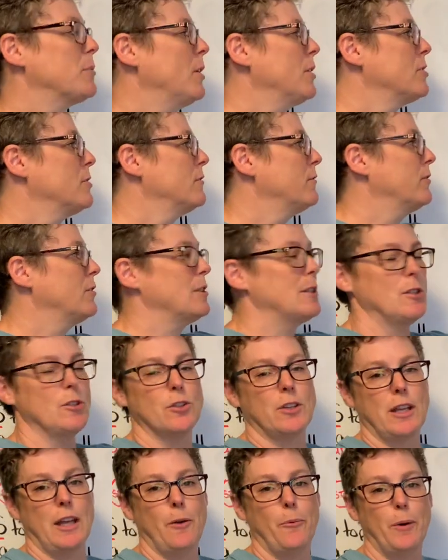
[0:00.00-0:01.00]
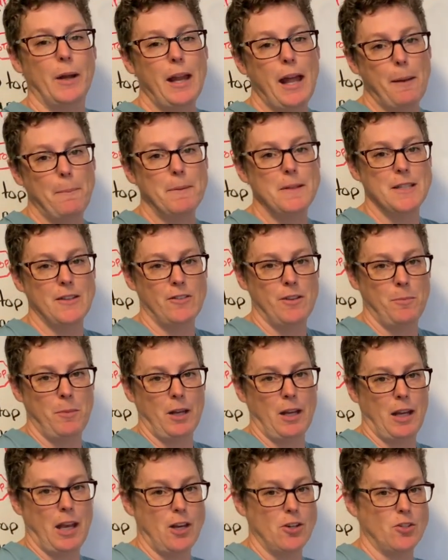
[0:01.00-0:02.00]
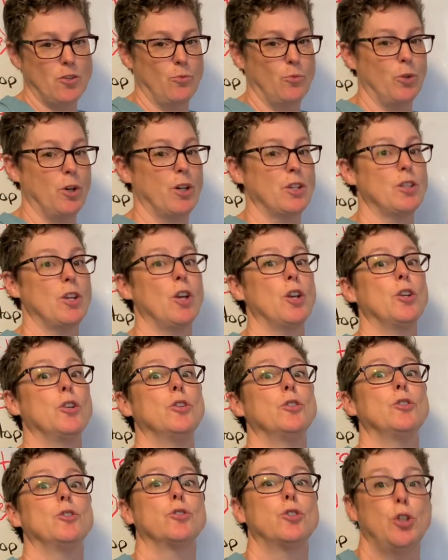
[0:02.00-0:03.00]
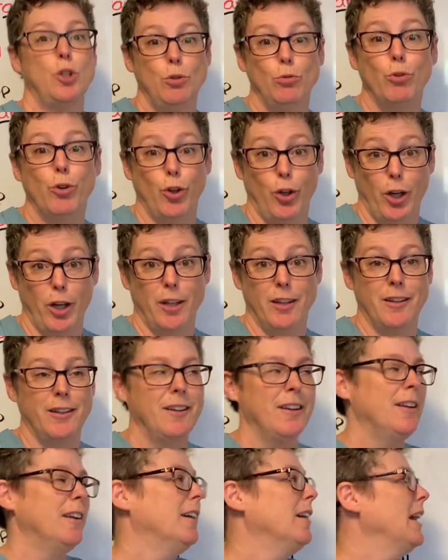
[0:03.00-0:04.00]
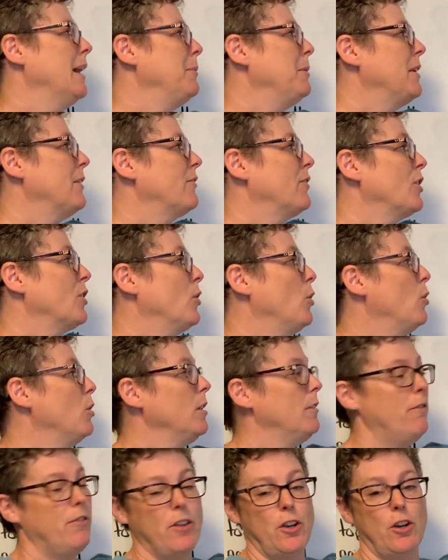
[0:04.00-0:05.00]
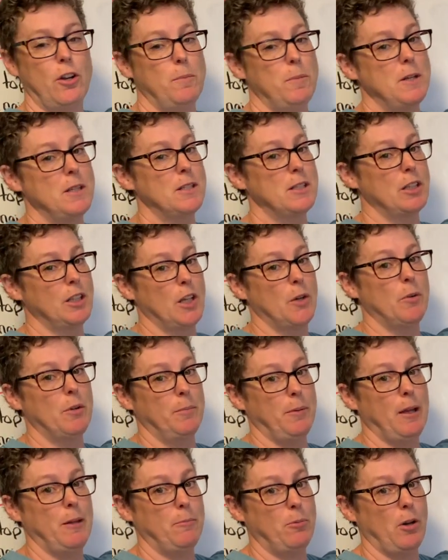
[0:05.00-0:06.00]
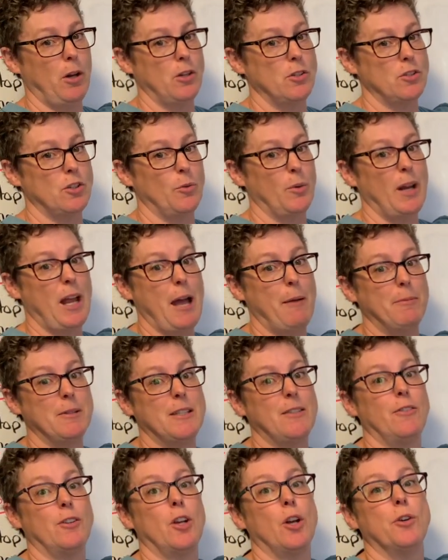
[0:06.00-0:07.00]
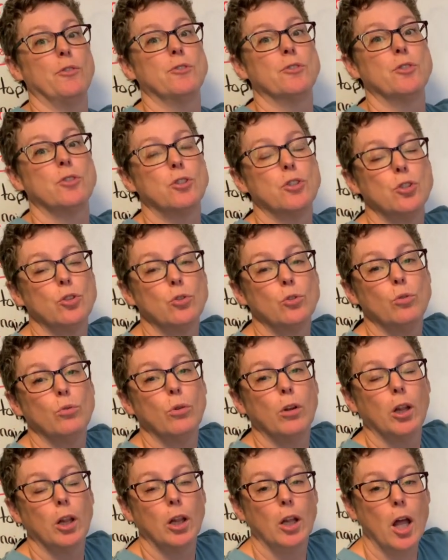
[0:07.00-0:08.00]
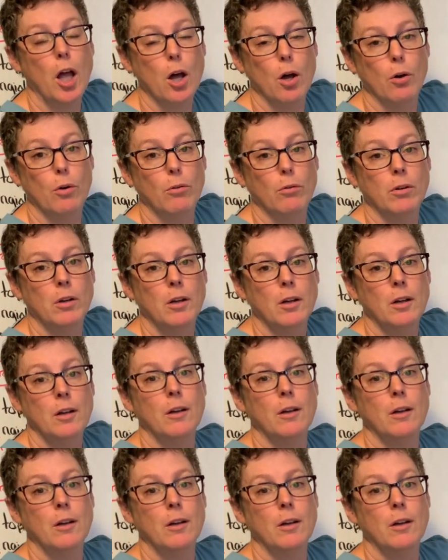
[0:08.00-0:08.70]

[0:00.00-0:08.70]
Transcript: want to first look at what happens if the medication works too good. I mean, if the goal of therapy is to lower blood pressure, what happens if it goes too low?